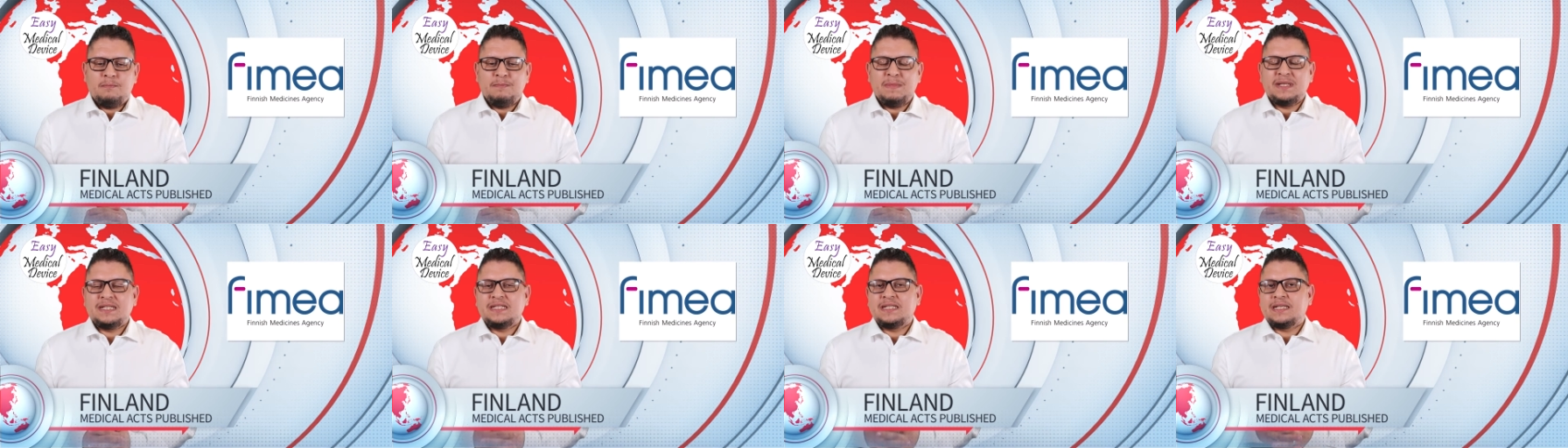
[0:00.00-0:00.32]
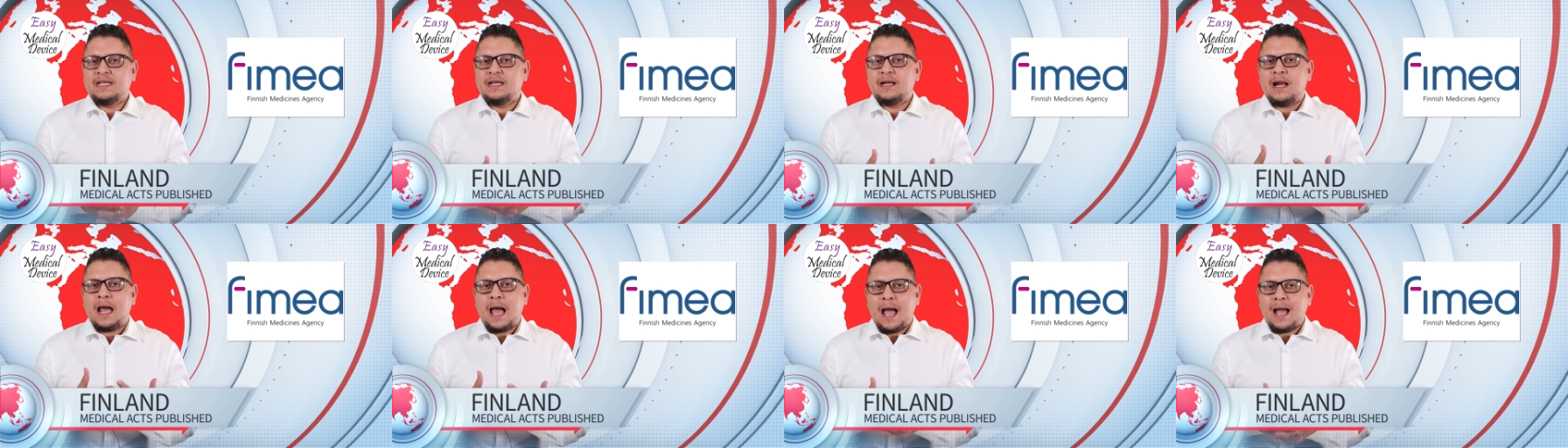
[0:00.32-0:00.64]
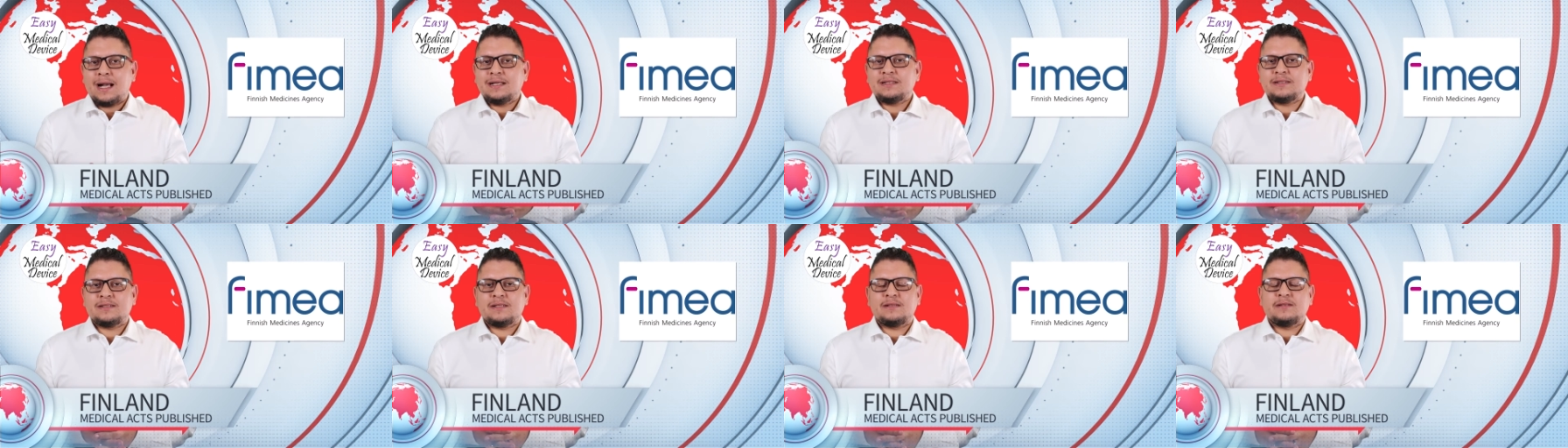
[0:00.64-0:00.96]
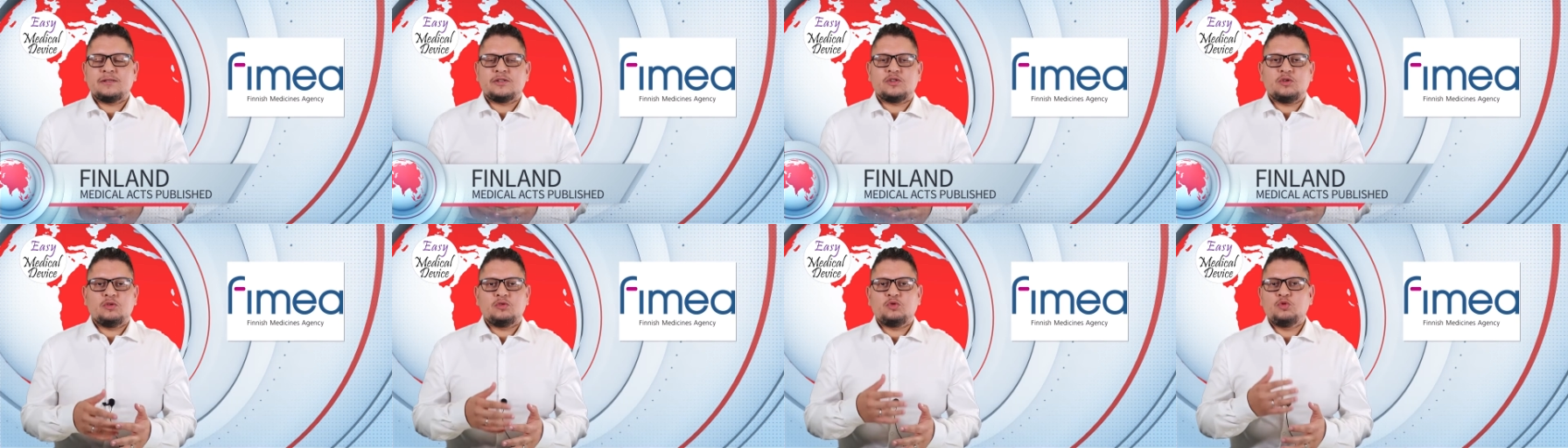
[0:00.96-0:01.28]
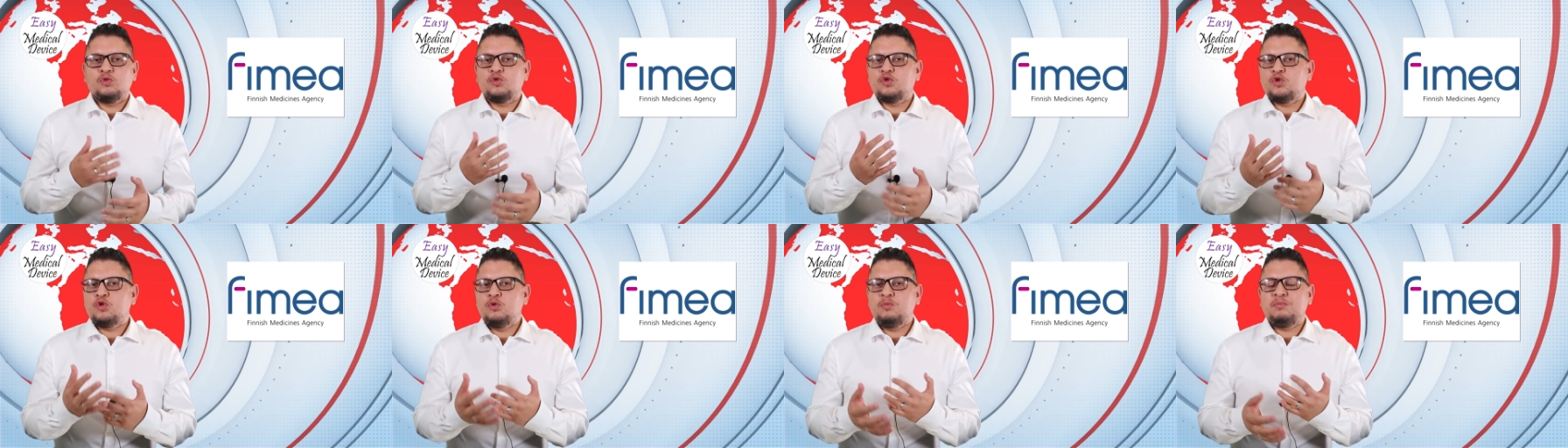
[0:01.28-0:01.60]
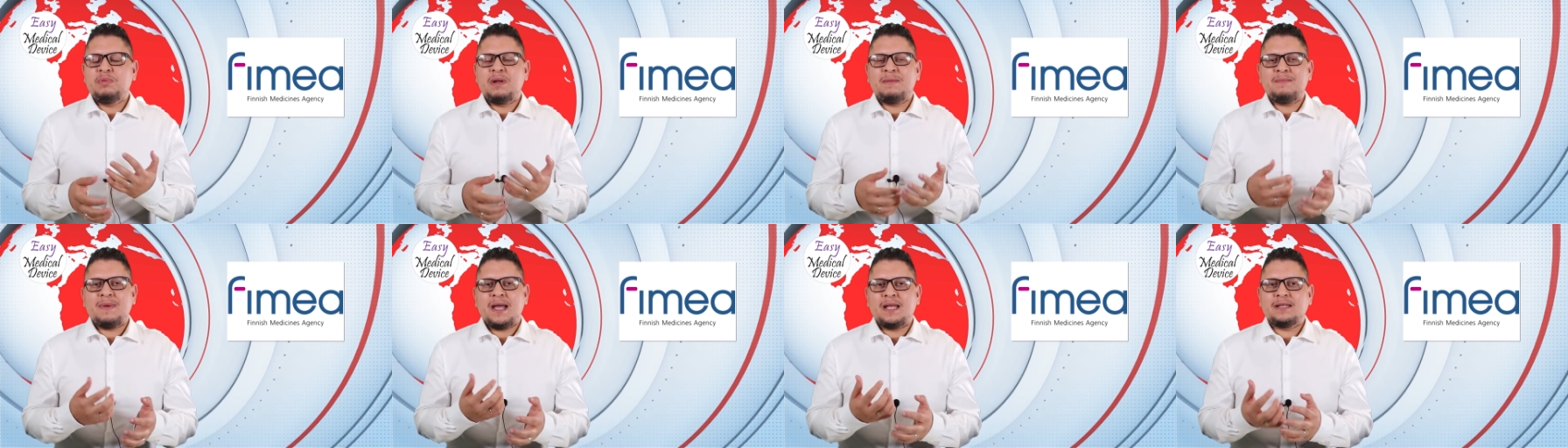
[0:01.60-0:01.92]
medical act, so to
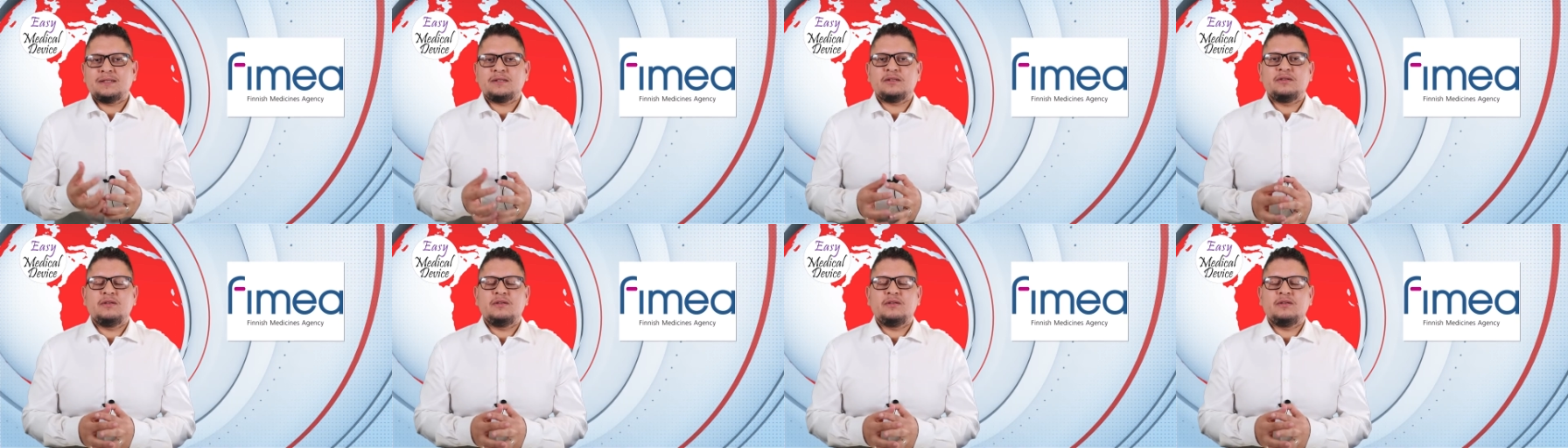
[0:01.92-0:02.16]
supplement